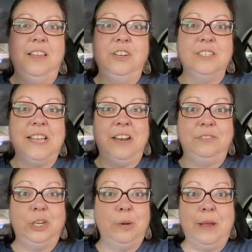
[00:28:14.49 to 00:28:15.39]
You just kind of
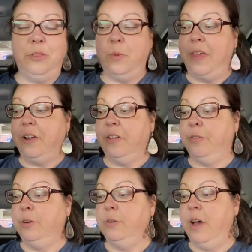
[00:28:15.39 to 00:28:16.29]
learn about the weather
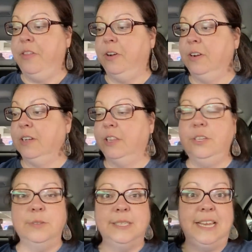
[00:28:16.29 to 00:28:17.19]
through other
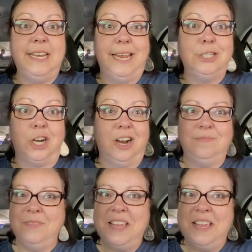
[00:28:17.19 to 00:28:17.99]
clues in nature.